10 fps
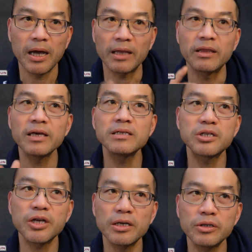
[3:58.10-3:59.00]
And things
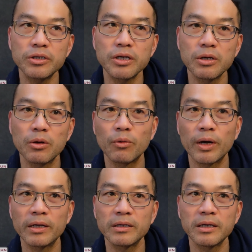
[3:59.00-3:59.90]
changed
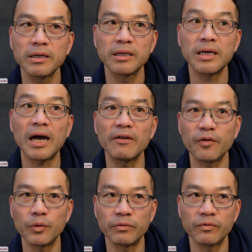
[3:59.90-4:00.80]
when the
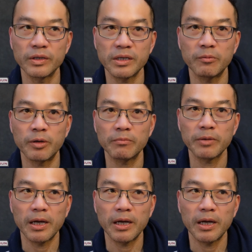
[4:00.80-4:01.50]
iPhone first came out.